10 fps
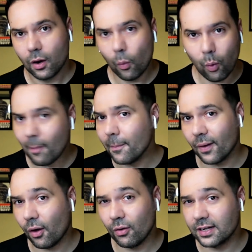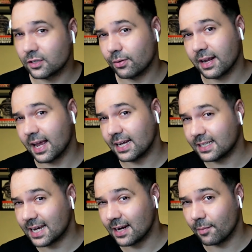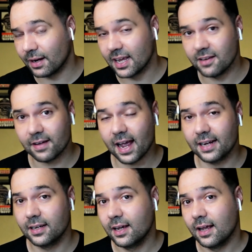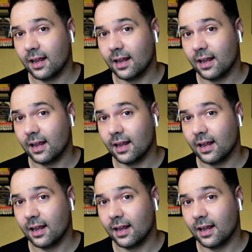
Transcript: One poll in twenty eighteen, I believe, had